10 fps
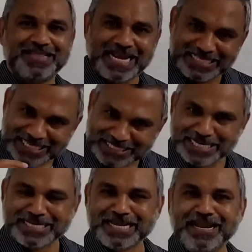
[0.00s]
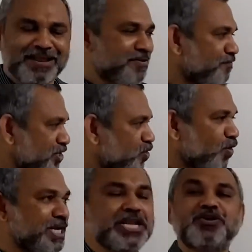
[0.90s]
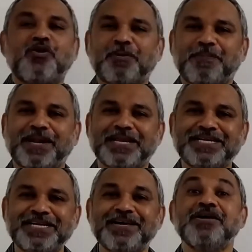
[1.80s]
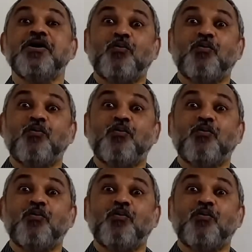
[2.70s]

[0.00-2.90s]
that is the signal which got incorporated.